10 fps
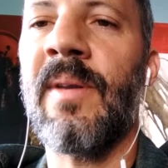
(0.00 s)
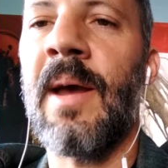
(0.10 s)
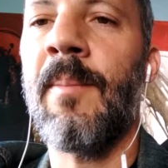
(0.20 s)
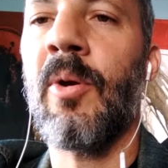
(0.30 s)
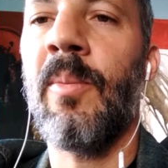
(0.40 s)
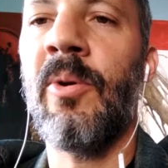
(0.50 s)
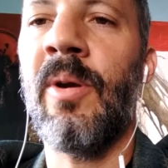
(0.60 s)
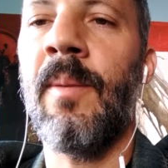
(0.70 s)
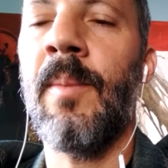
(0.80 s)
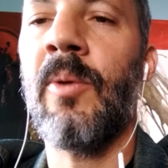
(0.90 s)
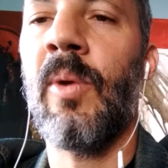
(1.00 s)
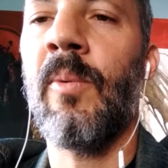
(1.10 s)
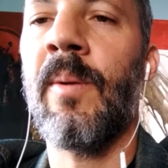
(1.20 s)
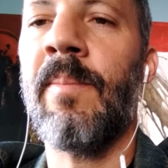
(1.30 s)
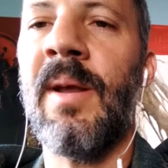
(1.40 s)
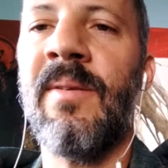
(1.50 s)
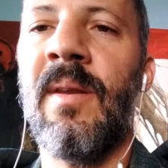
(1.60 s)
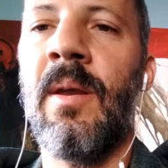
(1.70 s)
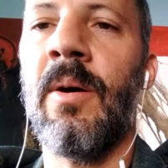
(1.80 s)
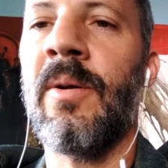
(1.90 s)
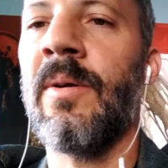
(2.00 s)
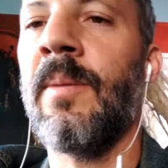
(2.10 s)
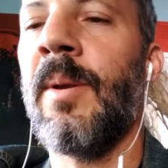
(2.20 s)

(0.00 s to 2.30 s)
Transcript: time commuting between one place and the other,